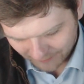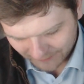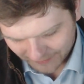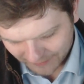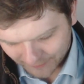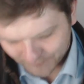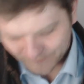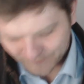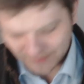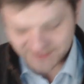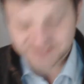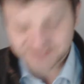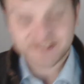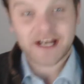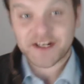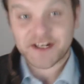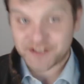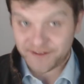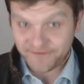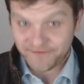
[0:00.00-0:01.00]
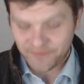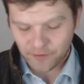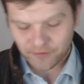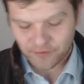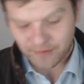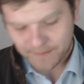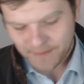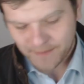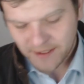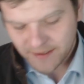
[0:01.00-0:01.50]
no, there we go. It's actually
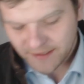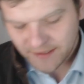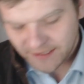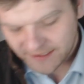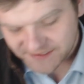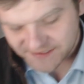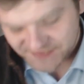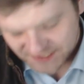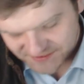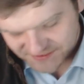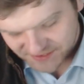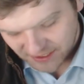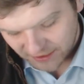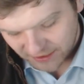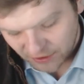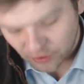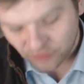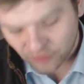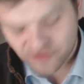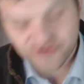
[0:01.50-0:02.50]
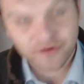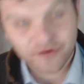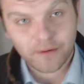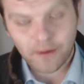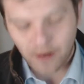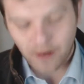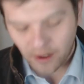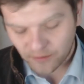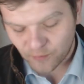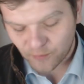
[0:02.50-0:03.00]
Fulgrim. He says uh,
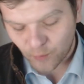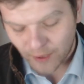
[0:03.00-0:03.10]
cultural